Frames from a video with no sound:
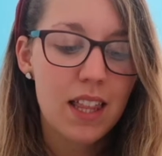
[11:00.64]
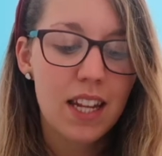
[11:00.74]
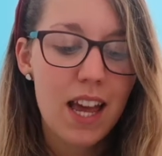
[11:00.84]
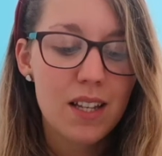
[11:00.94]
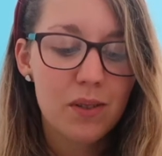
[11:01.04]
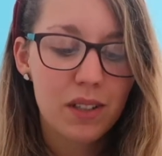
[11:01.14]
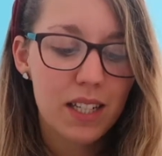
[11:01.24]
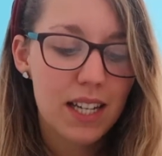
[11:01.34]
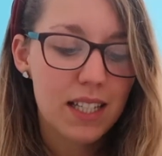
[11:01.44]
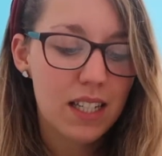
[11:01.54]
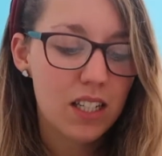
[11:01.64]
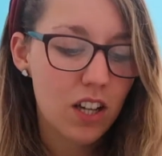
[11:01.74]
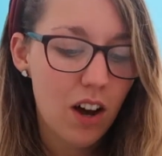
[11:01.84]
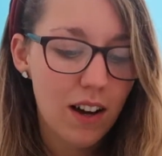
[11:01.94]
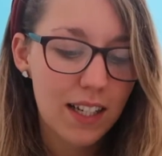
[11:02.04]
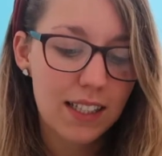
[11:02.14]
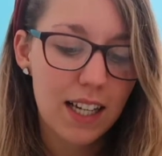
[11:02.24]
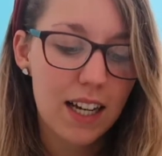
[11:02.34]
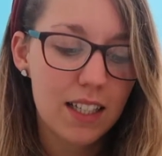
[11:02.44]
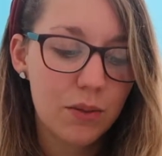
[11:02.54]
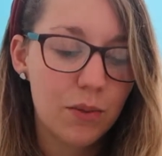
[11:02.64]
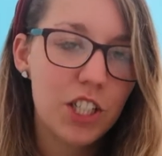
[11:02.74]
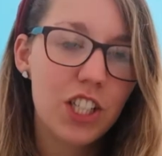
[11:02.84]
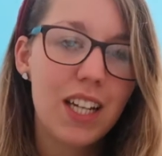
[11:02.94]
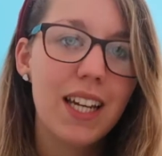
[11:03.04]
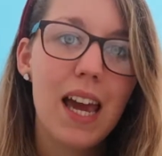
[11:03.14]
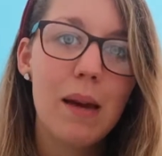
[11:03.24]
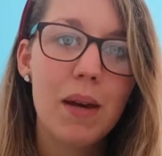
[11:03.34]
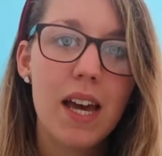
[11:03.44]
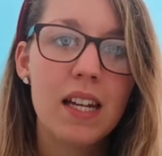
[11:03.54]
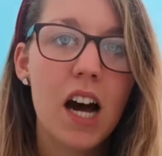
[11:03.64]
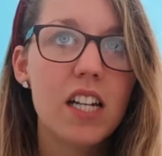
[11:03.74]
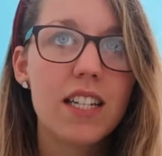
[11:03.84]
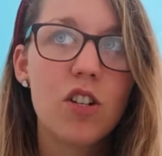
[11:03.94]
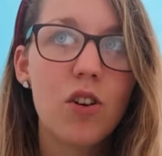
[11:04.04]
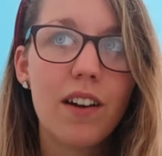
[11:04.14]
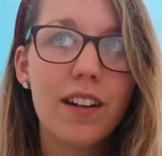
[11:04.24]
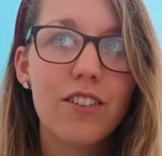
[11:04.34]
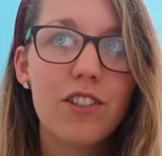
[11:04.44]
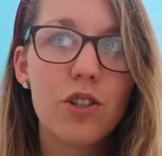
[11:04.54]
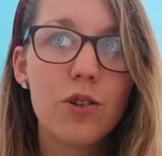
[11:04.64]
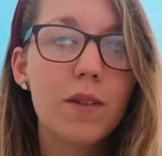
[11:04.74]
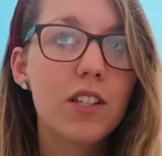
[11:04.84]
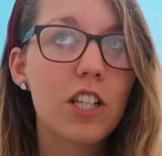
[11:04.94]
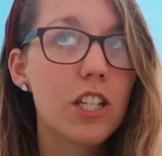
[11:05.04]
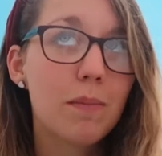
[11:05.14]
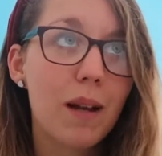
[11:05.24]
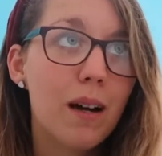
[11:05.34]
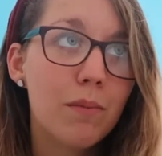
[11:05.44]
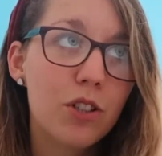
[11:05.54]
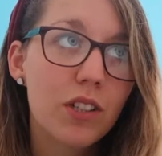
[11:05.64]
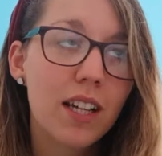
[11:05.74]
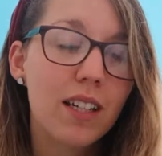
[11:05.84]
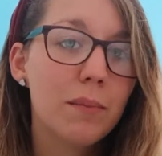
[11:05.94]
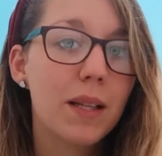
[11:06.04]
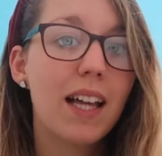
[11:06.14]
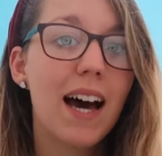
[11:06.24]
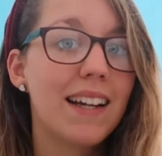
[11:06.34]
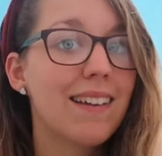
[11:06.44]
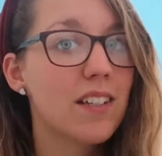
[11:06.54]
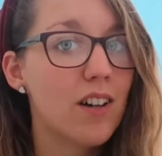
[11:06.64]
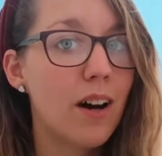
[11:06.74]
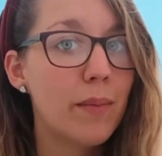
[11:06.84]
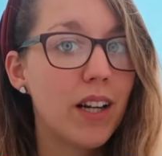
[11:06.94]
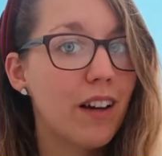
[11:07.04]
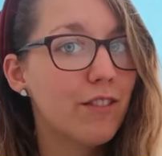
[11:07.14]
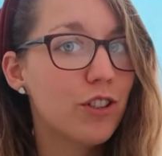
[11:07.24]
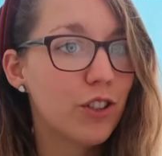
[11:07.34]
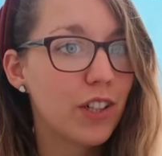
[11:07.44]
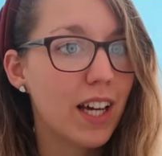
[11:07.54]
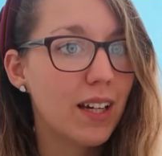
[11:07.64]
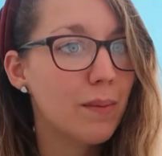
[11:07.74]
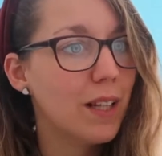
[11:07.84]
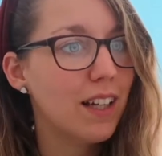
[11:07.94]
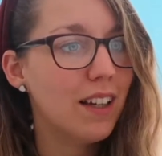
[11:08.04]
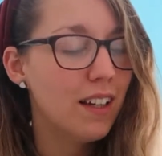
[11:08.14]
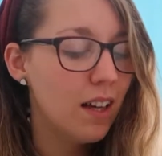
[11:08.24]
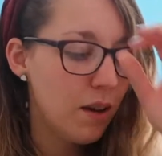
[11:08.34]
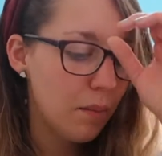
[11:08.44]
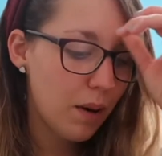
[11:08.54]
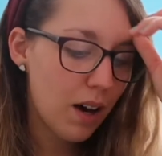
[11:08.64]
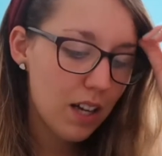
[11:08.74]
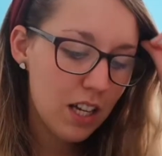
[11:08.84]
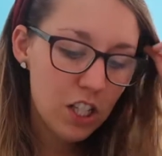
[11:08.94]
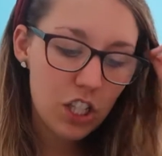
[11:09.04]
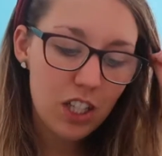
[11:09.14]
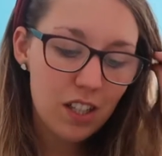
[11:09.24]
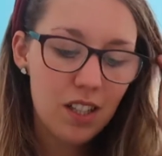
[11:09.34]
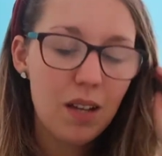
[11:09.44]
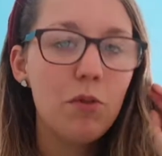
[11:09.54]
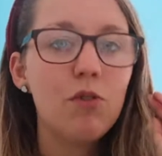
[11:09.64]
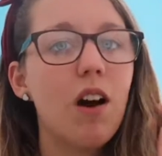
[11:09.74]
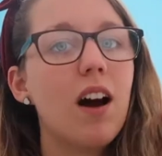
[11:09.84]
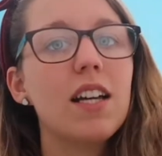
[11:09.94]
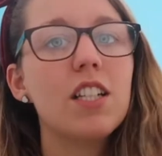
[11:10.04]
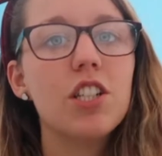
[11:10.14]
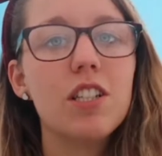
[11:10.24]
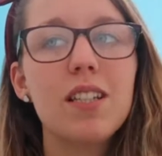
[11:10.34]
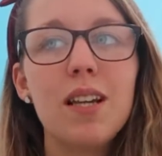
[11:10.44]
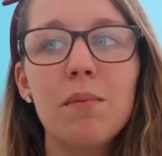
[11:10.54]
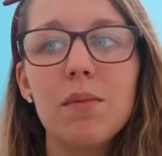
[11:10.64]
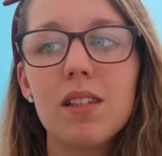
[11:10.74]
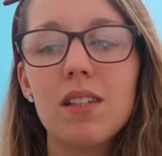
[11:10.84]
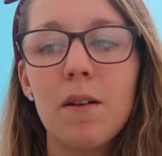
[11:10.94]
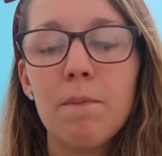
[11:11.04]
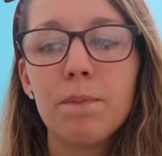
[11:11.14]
The next one is Tyler. When she came in, I did not like her at all because she split up Johnny and Camilla. And at the time, I loved Johnny and Camilla. But she does seem all right. She seems